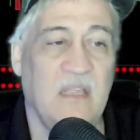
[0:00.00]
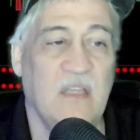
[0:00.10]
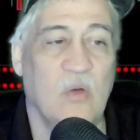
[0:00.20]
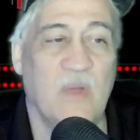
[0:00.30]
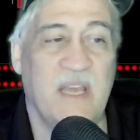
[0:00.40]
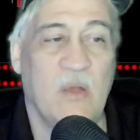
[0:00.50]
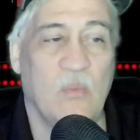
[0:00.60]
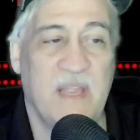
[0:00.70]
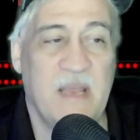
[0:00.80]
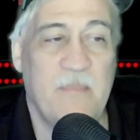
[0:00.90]
When it
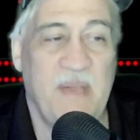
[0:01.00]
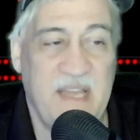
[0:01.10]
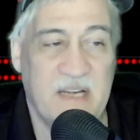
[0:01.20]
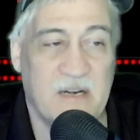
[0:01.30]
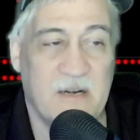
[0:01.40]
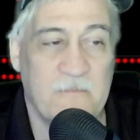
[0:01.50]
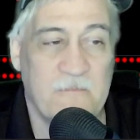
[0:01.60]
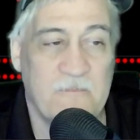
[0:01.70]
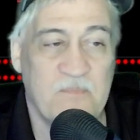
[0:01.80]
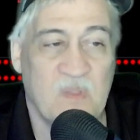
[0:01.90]
went up here,
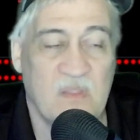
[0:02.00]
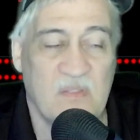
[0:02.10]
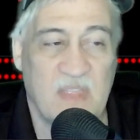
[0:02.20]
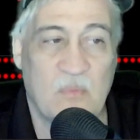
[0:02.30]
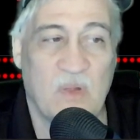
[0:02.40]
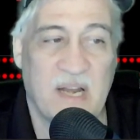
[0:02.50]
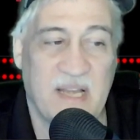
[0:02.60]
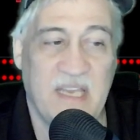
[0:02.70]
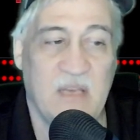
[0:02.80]
then what I did